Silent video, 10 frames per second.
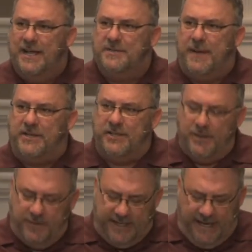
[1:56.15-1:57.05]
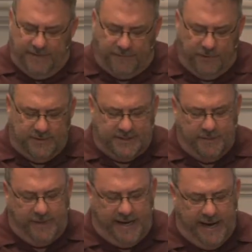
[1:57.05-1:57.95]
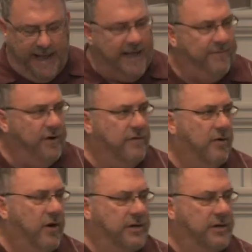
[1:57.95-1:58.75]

especially with the influence that we have over our